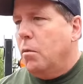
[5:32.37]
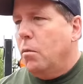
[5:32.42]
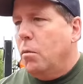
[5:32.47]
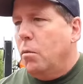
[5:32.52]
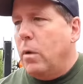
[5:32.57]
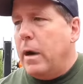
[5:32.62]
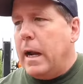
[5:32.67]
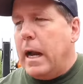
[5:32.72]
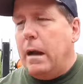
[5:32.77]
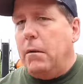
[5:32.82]

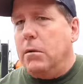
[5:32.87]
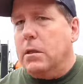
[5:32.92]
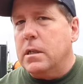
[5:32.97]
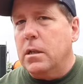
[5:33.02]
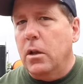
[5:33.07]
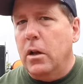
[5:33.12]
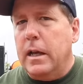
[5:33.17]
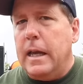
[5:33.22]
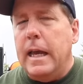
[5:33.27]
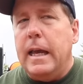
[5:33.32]
what I was
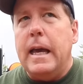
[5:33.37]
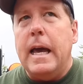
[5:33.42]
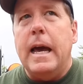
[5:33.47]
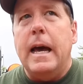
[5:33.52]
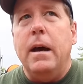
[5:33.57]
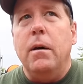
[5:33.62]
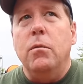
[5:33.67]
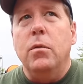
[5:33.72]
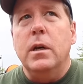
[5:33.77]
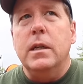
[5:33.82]
looking
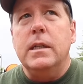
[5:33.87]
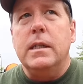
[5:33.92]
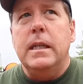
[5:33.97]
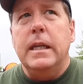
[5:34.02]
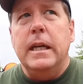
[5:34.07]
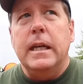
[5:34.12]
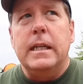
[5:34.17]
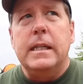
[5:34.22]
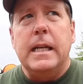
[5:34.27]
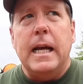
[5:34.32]
at was
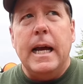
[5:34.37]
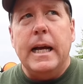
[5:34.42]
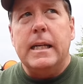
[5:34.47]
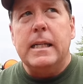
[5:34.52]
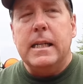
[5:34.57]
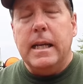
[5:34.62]
the exact